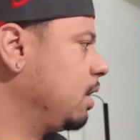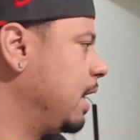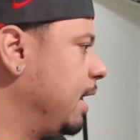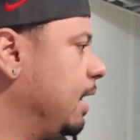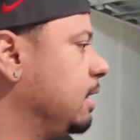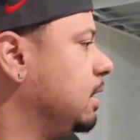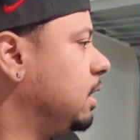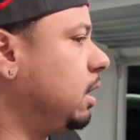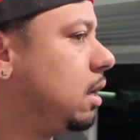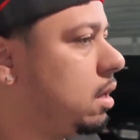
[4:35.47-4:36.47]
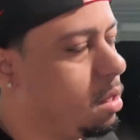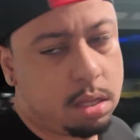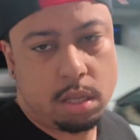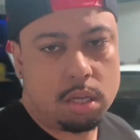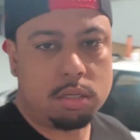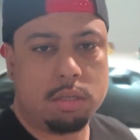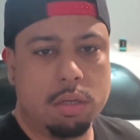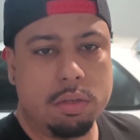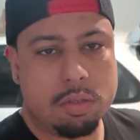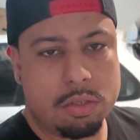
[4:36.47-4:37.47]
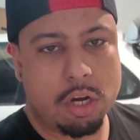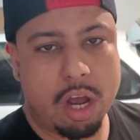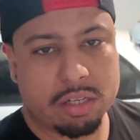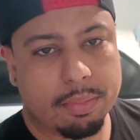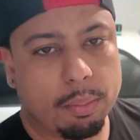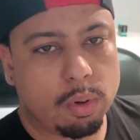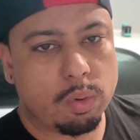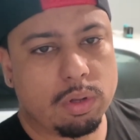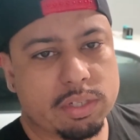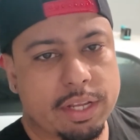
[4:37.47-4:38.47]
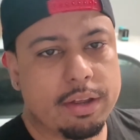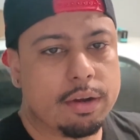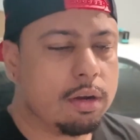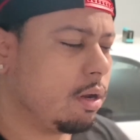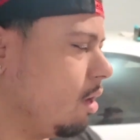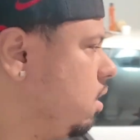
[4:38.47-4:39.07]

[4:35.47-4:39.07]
and Josh and my boy Will is here.